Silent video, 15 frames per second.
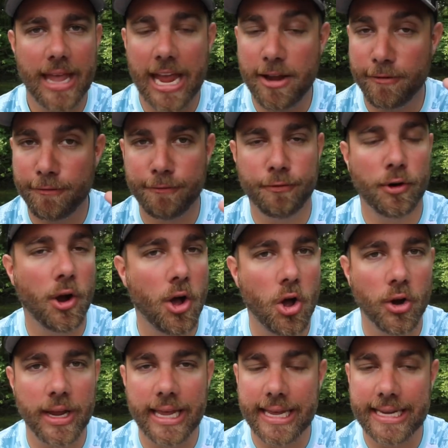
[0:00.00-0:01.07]
a
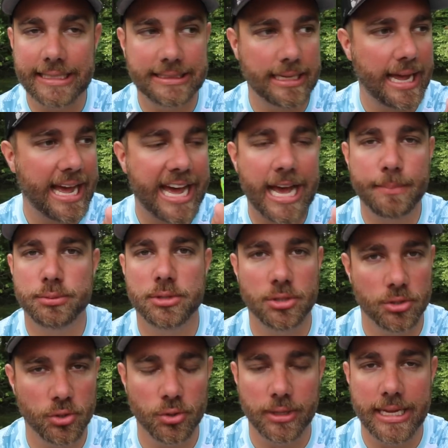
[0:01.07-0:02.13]
frog is
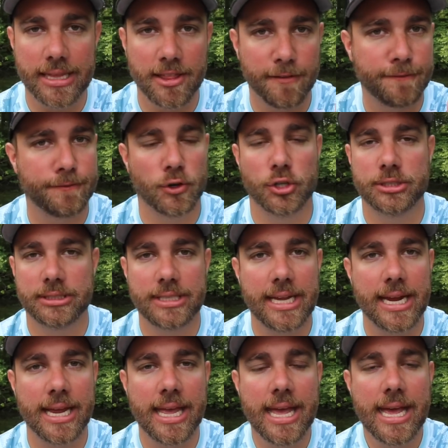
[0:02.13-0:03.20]
absolutely the first
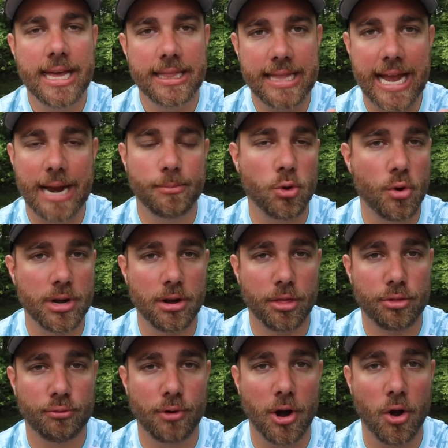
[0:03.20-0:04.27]
thing that I'm going to
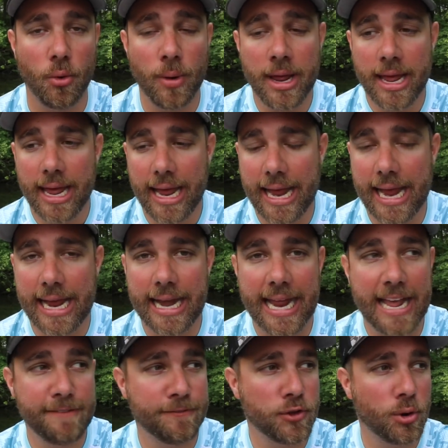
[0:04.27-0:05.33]
throw. And
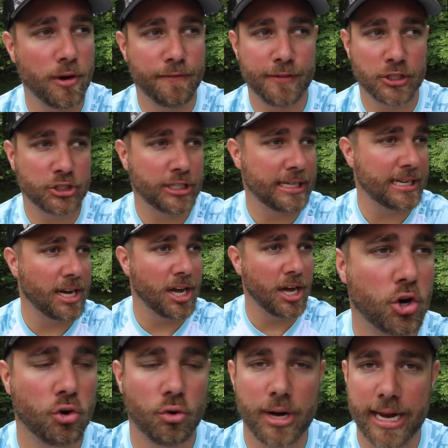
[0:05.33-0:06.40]
if you're fishing a
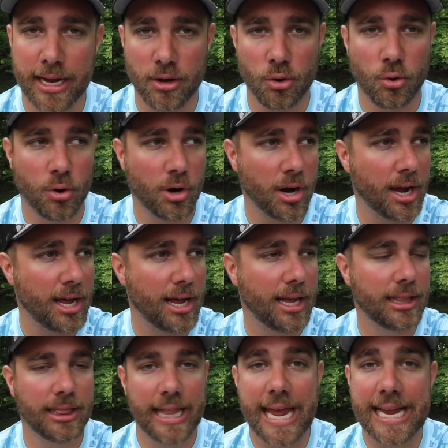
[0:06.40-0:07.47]
creek or a
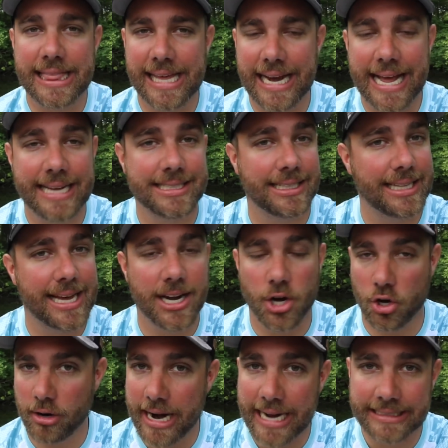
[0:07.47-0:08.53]
lake that has a lot
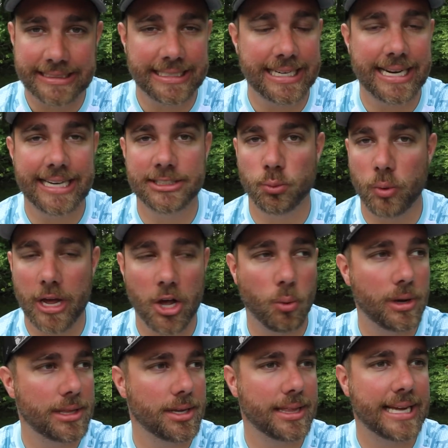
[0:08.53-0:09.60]
of grass in it as well,
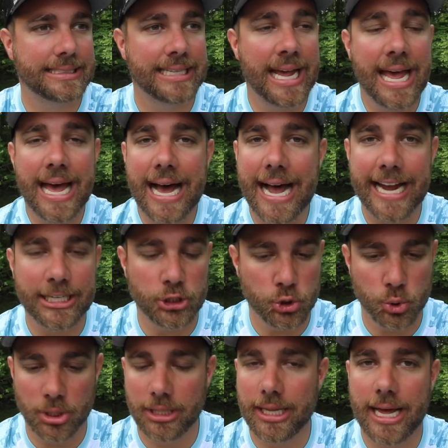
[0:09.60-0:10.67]
whether that's
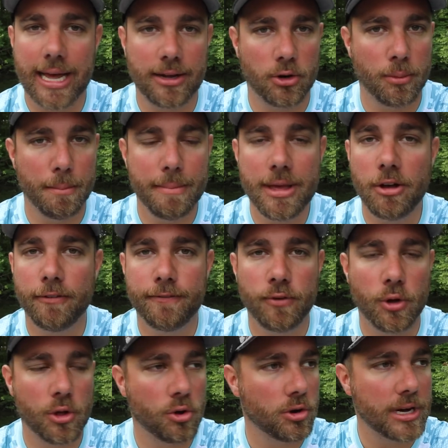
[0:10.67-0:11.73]
hydrilla or
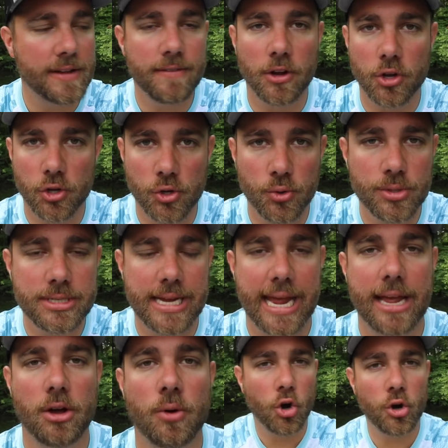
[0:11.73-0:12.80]
milfoil or even coontail,